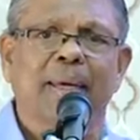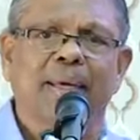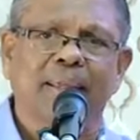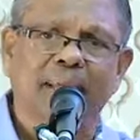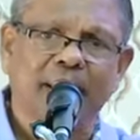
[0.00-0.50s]

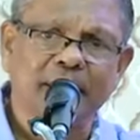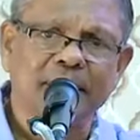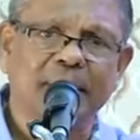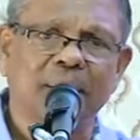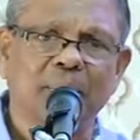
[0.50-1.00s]
In the
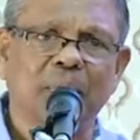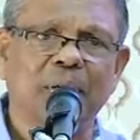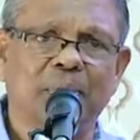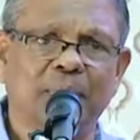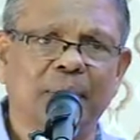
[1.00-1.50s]
ancient
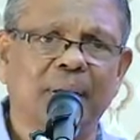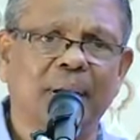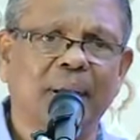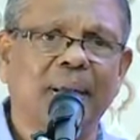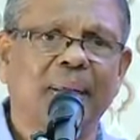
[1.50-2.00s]
Buddhist world,